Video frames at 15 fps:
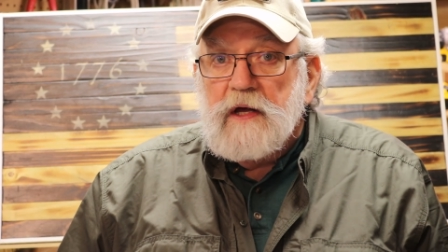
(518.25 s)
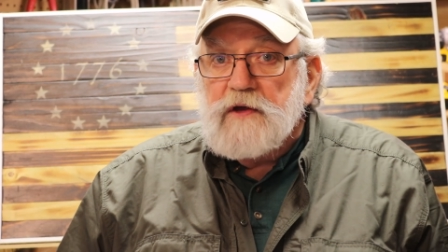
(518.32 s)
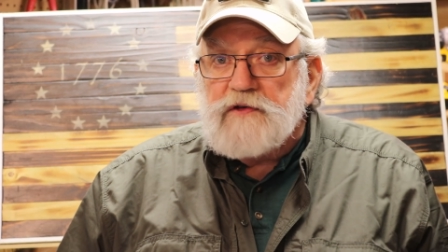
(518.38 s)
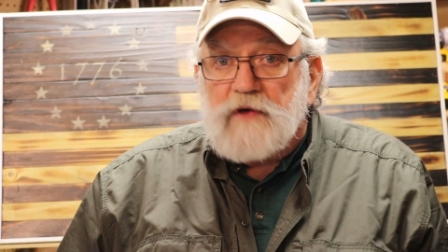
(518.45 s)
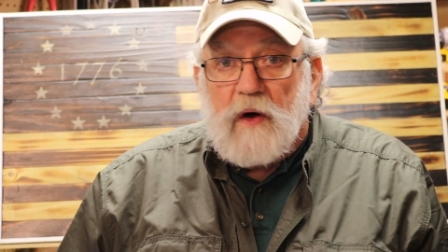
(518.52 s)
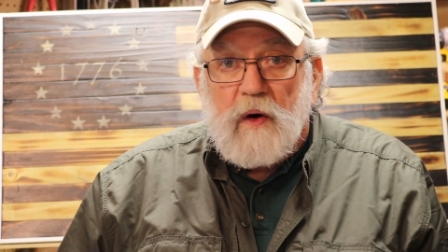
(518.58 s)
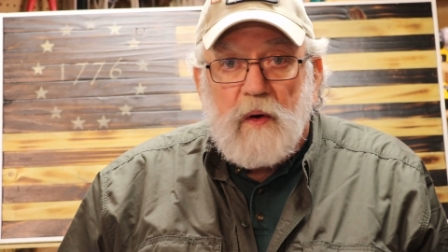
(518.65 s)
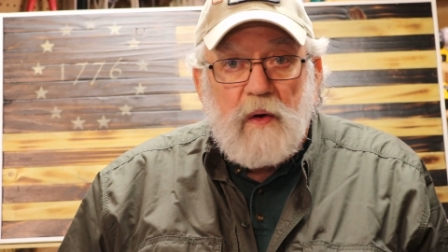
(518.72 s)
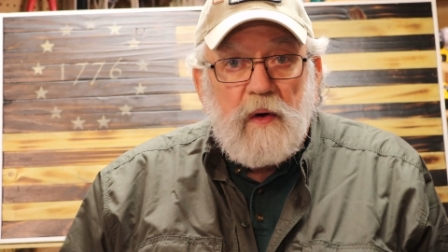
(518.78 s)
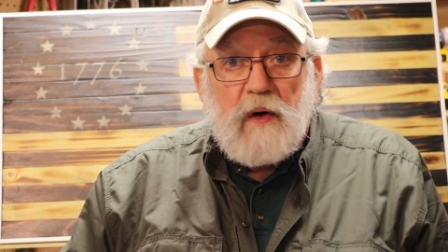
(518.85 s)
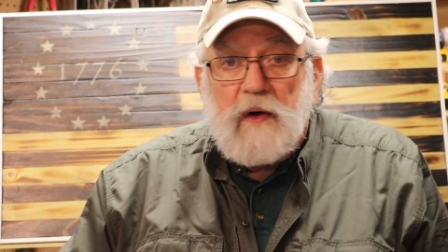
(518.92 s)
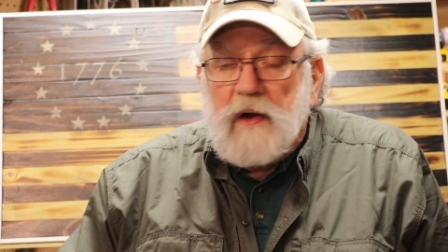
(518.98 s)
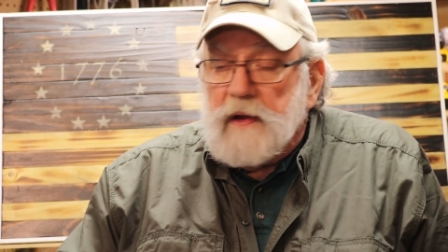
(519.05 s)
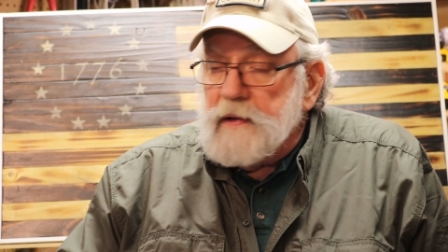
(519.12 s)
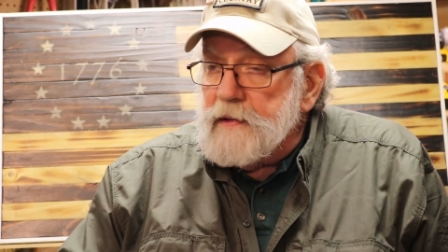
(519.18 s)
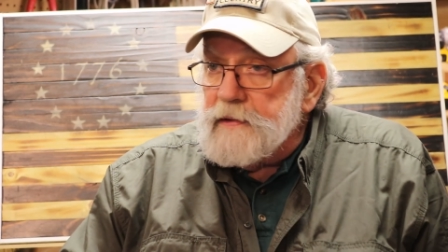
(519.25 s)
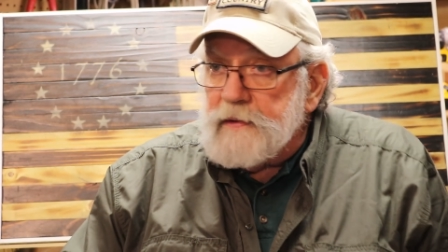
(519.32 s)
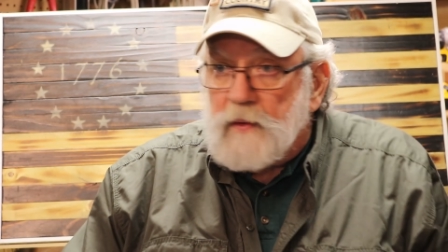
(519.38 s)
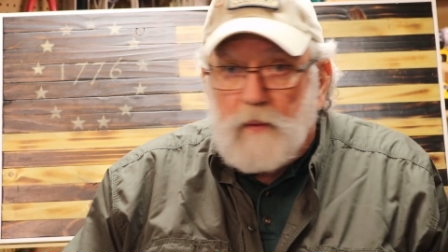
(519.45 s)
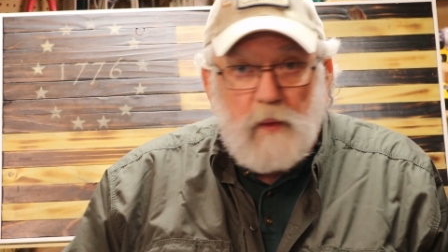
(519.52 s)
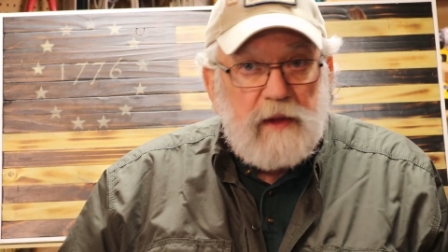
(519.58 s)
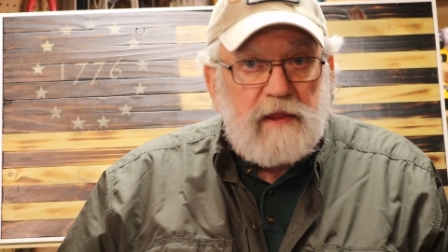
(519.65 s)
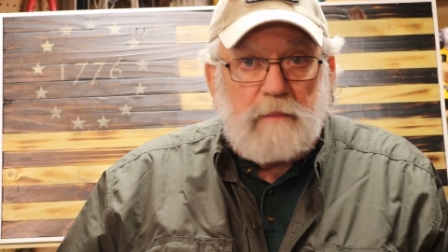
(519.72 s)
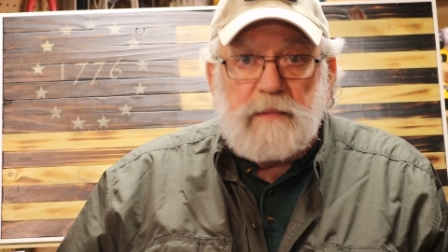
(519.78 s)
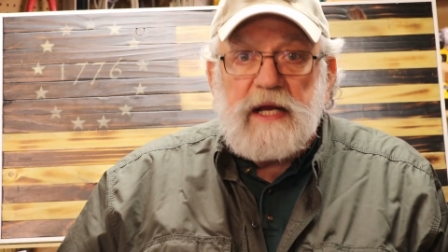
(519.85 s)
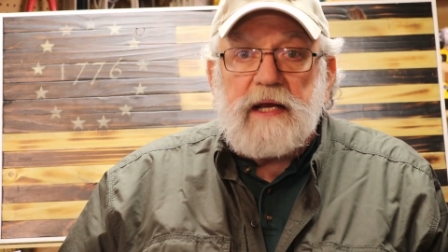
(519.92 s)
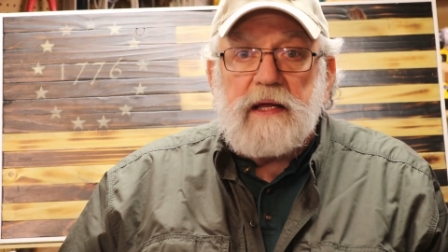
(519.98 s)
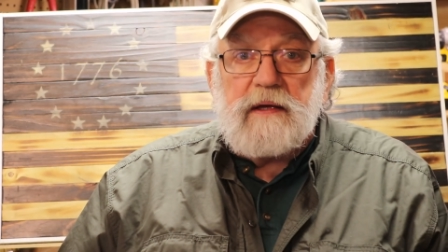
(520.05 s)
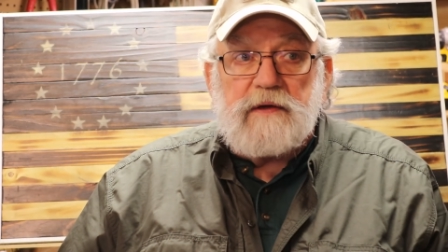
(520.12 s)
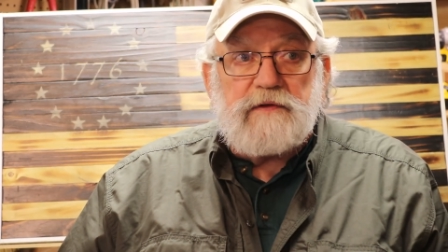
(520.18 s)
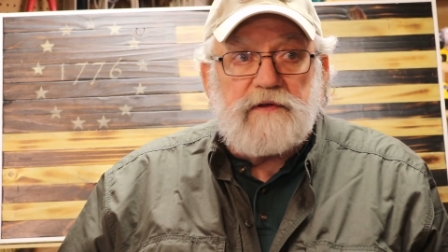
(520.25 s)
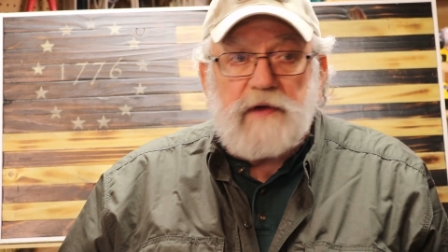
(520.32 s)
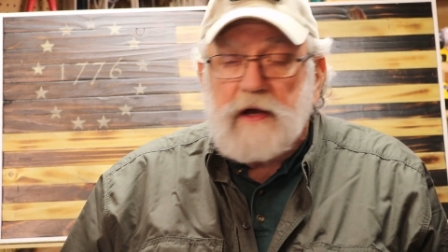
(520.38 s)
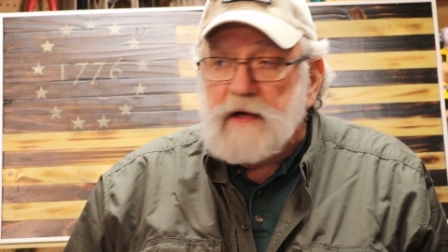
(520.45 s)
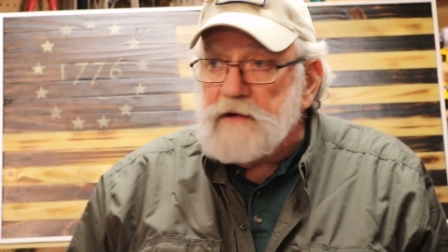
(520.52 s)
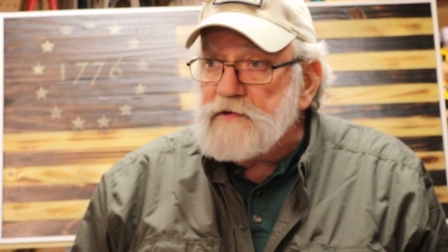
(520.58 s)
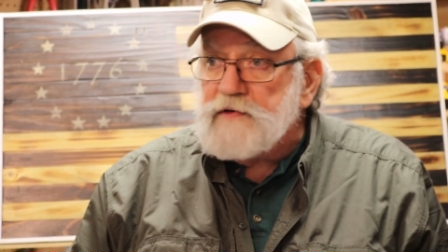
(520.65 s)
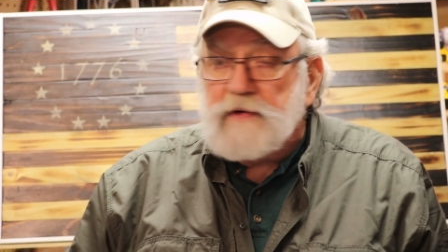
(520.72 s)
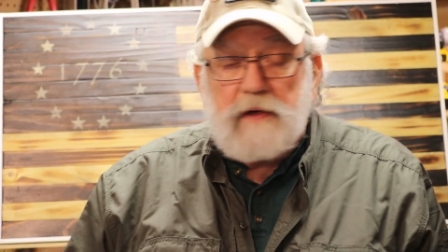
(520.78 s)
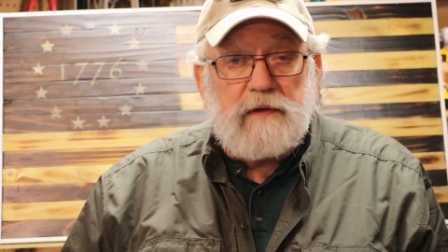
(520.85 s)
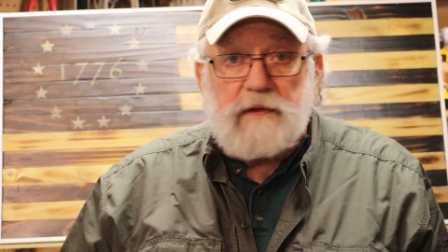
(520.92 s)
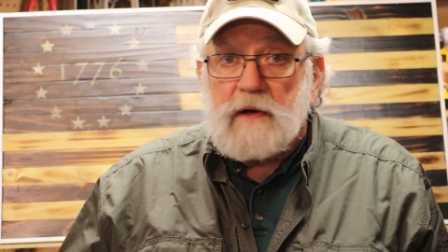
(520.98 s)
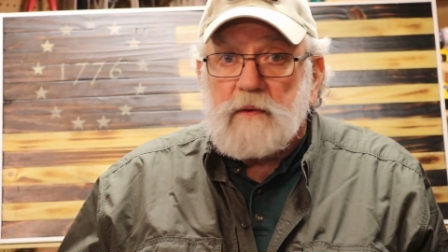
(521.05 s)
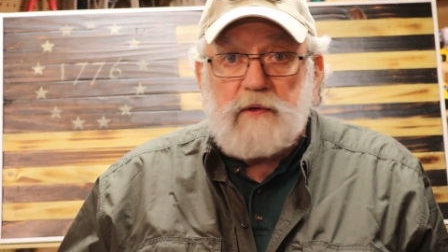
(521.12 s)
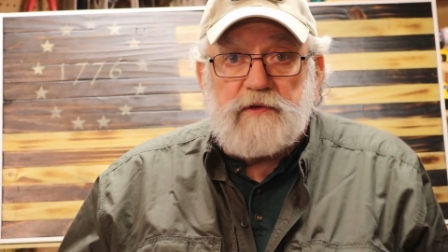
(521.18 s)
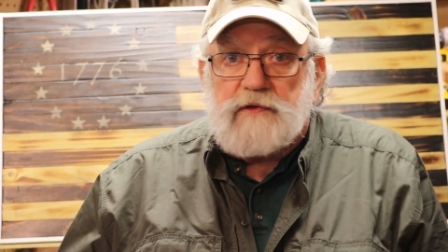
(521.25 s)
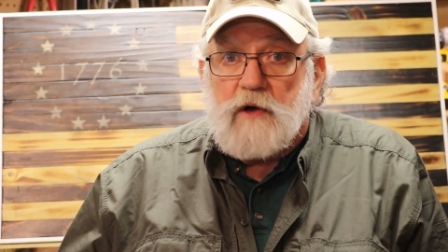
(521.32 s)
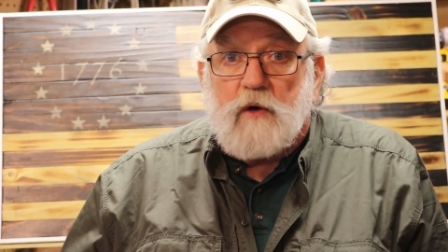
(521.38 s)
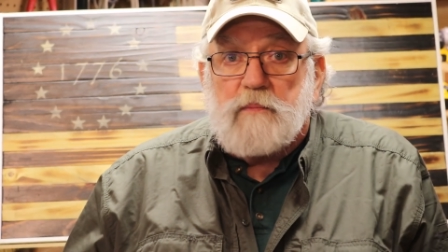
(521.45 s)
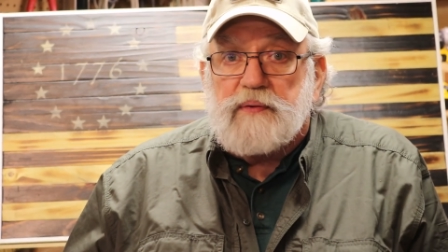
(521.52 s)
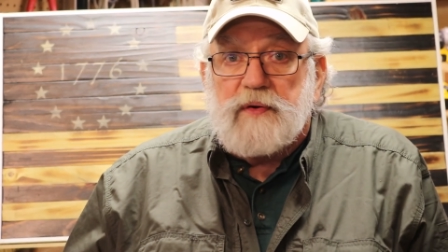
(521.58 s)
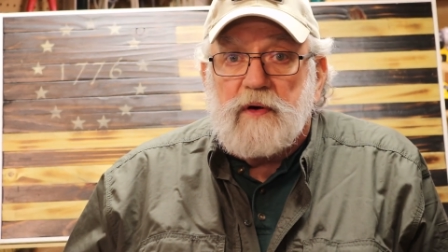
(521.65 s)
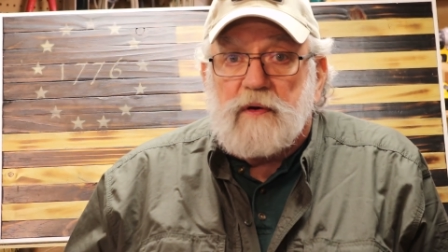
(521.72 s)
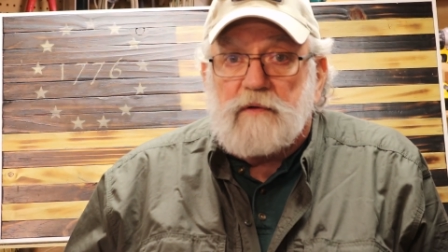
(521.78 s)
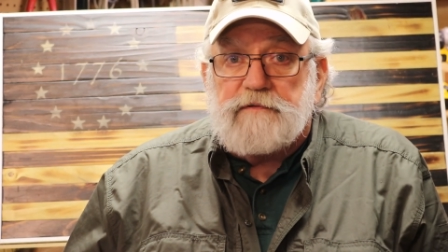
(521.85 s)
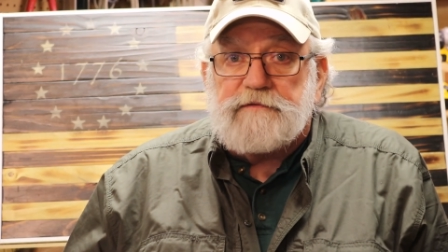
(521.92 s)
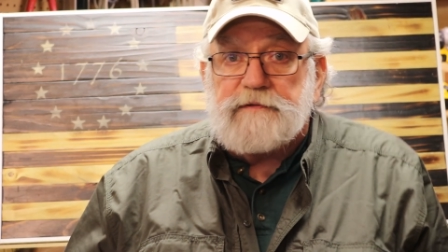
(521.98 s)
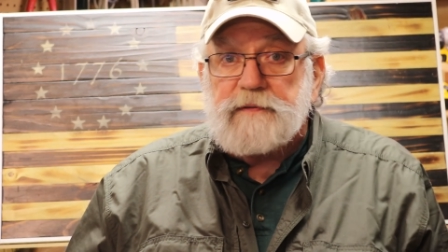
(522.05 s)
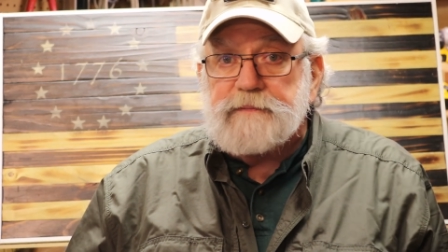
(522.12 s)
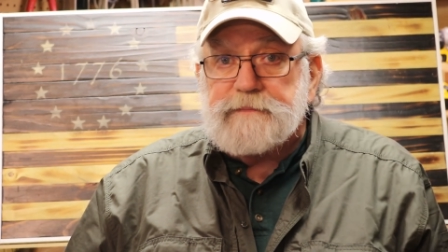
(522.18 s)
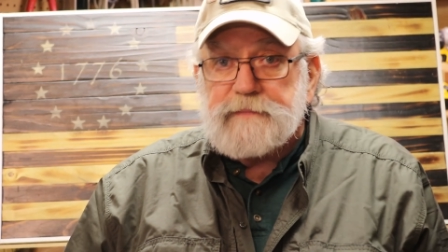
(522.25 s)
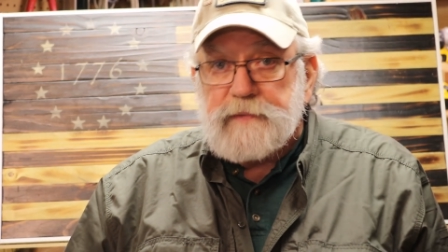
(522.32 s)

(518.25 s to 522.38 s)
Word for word: So when the media says there was no proof,